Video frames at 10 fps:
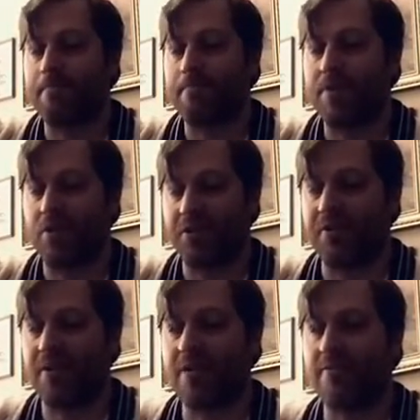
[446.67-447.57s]
it's a
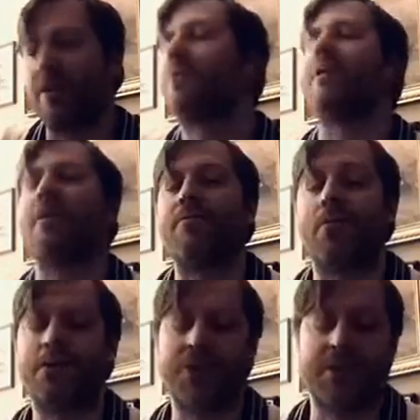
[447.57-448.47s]
Confederate victory.
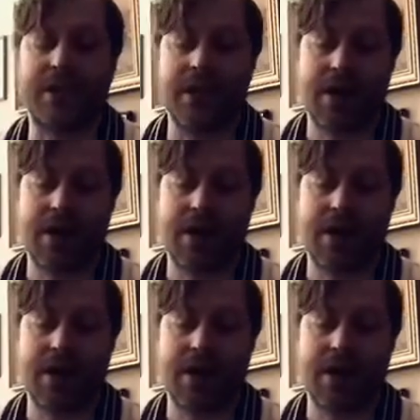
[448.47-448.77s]
Unfortunately,